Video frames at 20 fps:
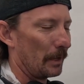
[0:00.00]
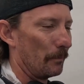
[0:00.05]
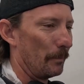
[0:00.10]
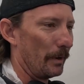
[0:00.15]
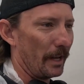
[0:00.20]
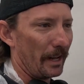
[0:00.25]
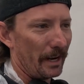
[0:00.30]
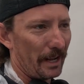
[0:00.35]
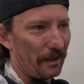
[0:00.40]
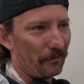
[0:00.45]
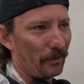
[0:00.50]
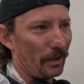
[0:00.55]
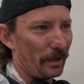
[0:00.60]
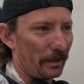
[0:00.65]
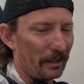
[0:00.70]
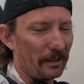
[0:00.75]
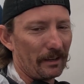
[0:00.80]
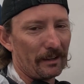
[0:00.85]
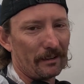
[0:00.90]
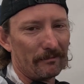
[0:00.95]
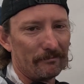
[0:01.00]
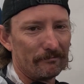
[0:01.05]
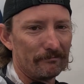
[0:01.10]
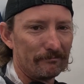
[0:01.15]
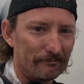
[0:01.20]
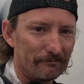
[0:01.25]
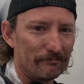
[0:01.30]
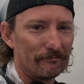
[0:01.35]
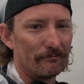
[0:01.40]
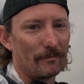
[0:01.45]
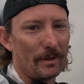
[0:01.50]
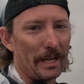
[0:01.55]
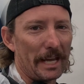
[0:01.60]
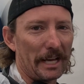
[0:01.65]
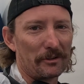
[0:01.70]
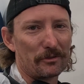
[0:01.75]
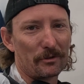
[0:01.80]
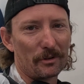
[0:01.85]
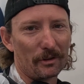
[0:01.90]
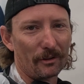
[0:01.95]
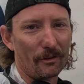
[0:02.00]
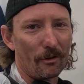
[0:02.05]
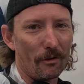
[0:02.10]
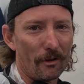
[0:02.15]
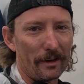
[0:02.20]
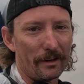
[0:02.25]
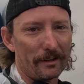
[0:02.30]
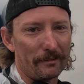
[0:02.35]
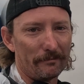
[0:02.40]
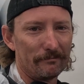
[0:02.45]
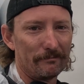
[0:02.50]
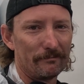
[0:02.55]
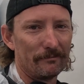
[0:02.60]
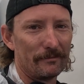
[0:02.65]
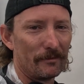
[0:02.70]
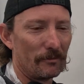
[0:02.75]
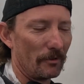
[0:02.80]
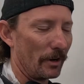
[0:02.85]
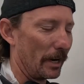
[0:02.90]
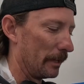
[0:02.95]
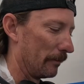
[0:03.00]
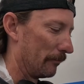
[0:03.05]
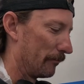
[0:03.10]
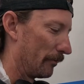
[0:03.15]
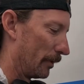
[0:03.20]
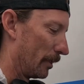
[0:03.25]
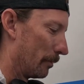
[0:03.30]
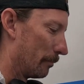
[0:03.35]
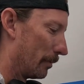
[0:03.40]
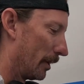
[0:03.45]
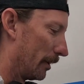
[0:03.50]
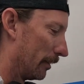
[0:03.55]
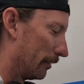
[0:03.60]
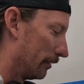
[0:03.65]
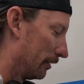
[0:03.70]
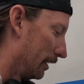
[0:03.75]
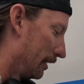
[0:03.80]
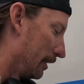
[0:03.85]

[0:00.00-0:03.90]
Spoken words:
we don't have like a extra line running through the boat.